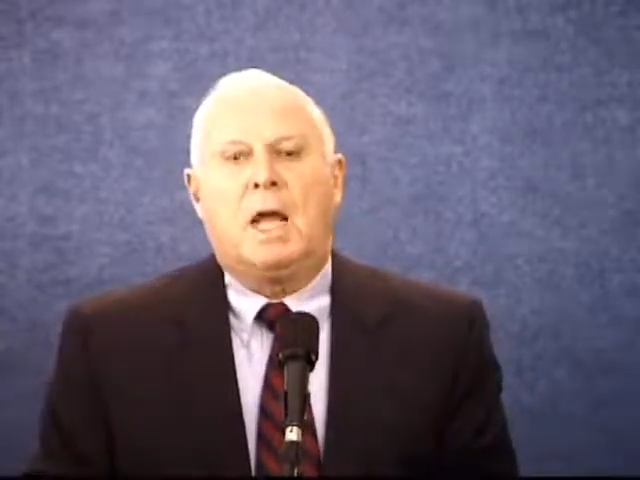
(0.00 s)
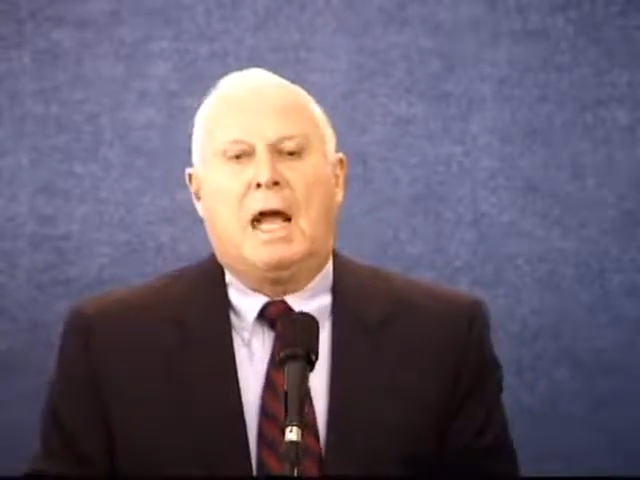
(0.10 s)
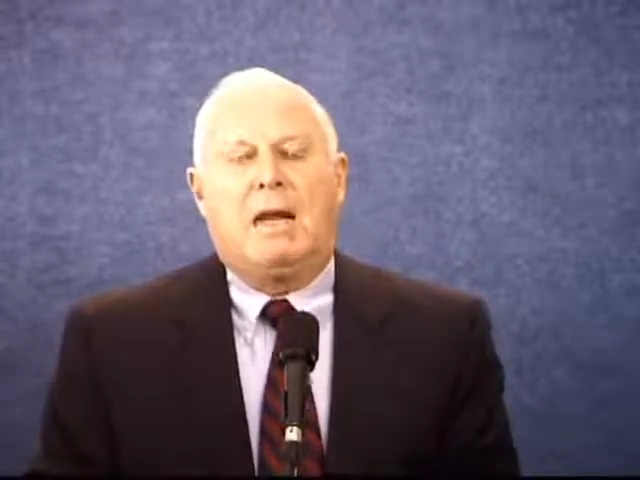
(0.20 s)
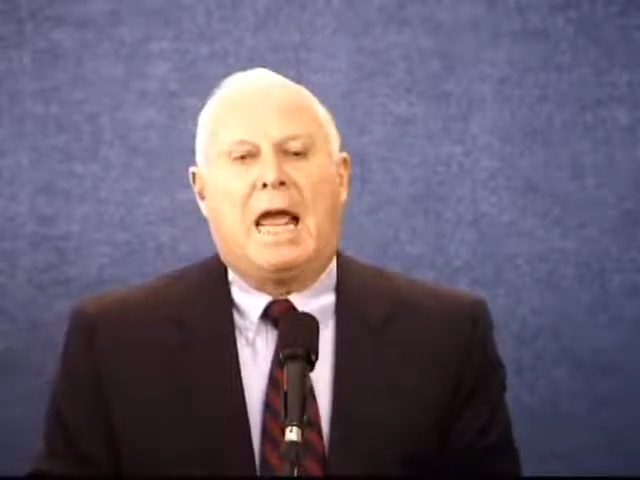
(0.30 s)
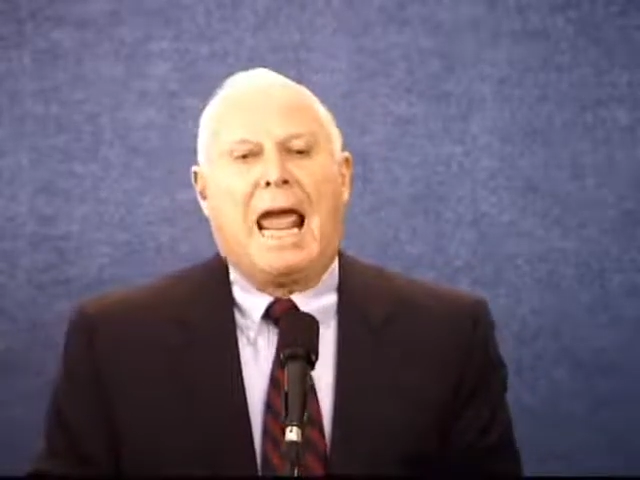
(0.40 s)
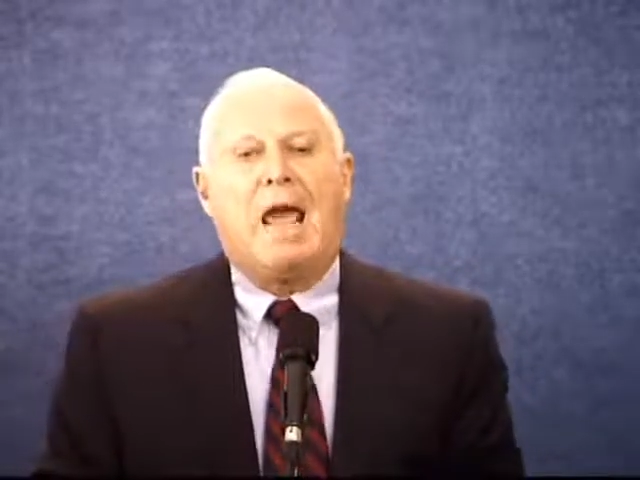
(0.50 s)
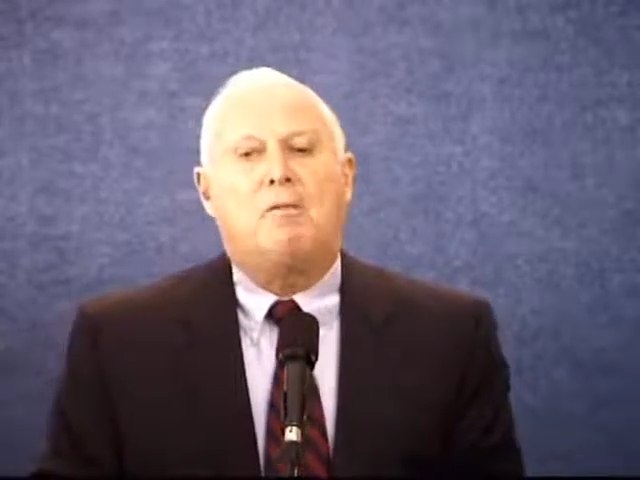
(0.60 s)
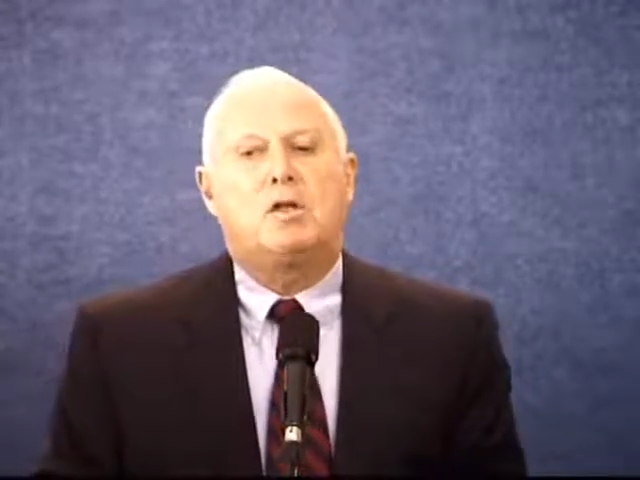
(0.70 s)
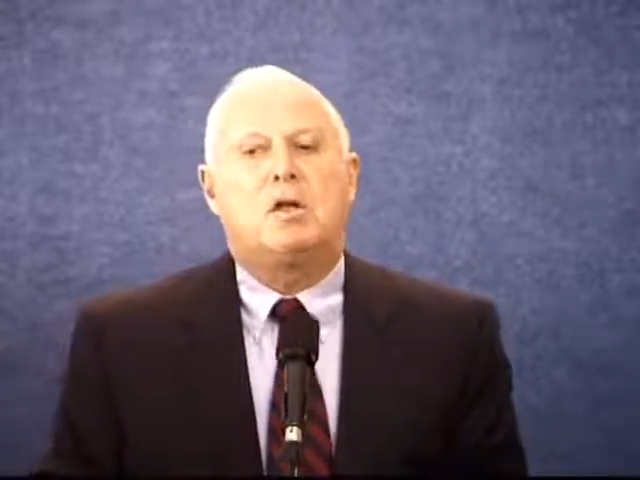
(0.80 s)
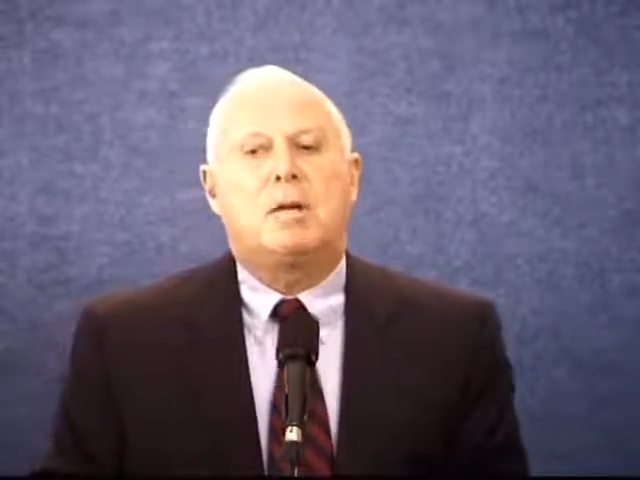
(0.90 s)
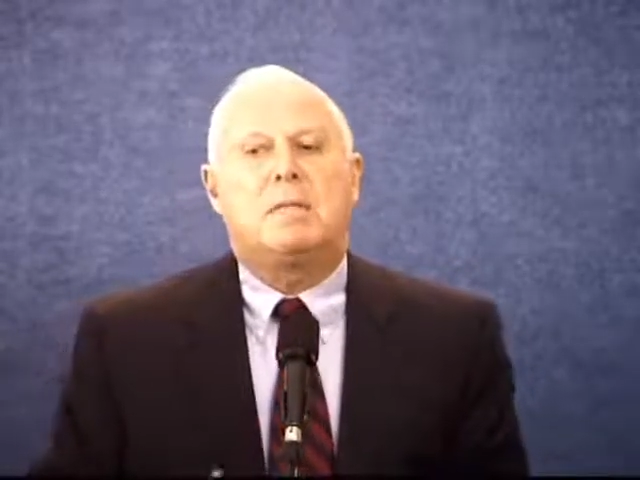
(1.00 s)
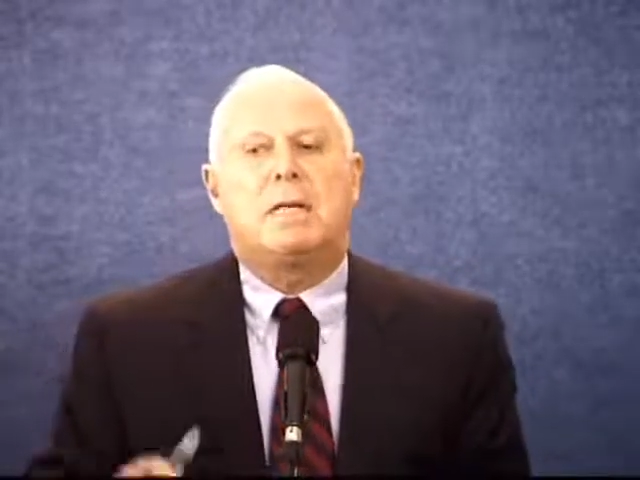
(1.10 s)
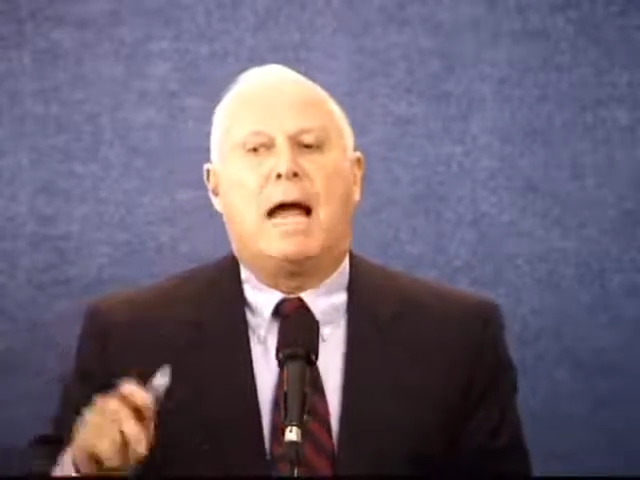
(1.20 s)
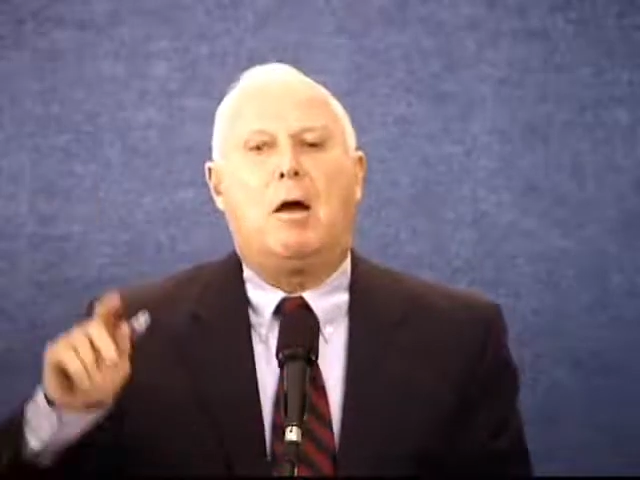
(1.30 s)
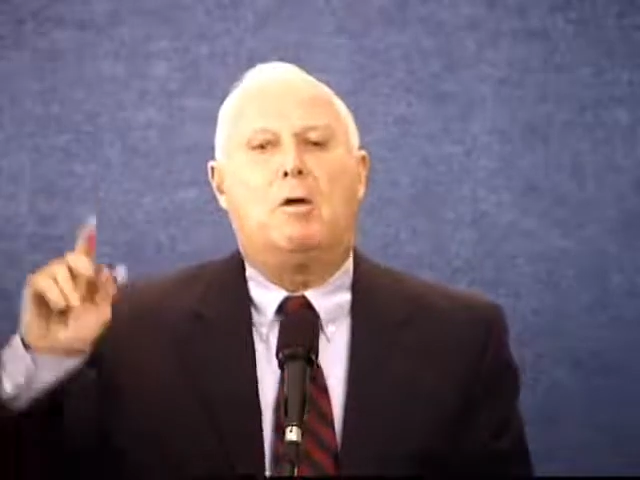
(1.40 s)
And the average comes
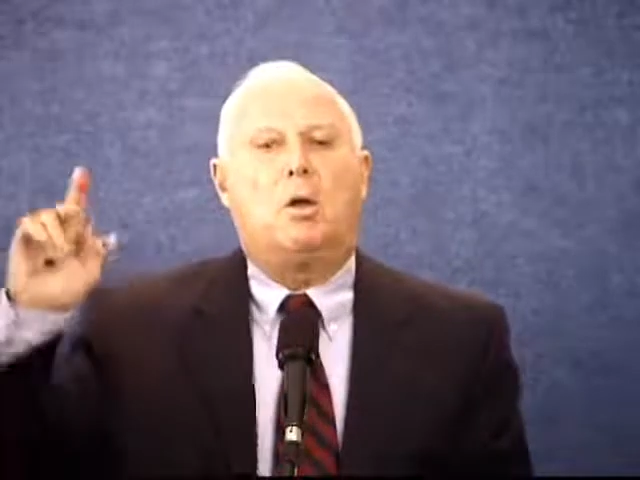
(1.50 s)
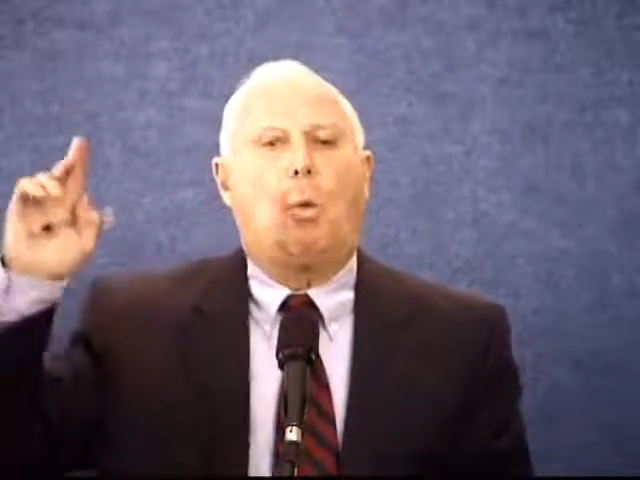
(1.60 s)
down